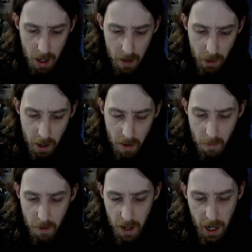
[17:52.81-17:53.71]
this
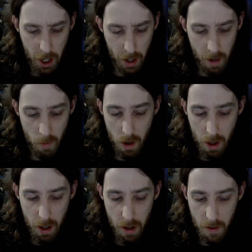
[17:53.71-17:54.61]
was actually
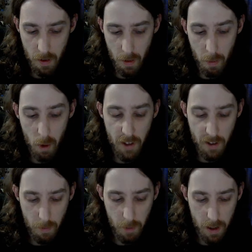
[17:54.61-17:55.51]
released. So the movie's
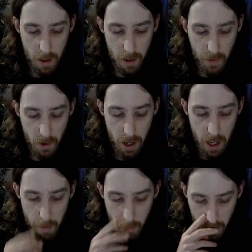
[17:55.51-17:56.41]
from
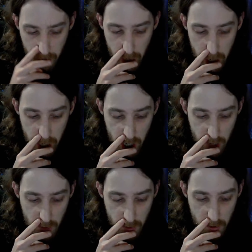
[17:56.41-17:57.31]
1938, but the
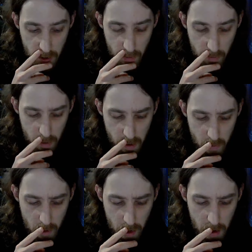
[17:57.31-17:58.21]
VHS itself was
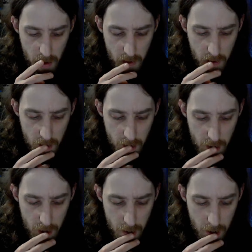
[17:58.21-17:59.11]
released
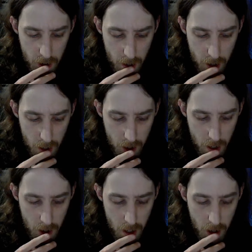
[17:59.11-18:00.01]
in
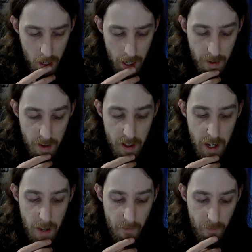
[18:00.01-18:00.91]

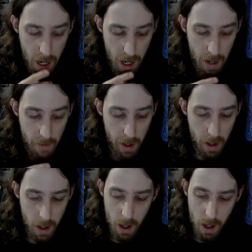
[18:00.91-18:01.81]
1985.
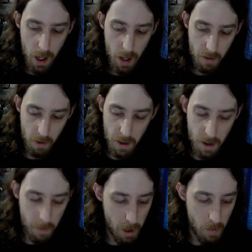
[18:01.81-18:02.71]
So I
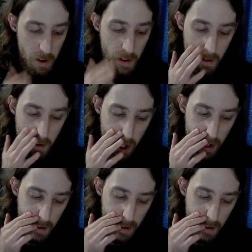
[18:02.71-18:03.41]
did a bit of research, and it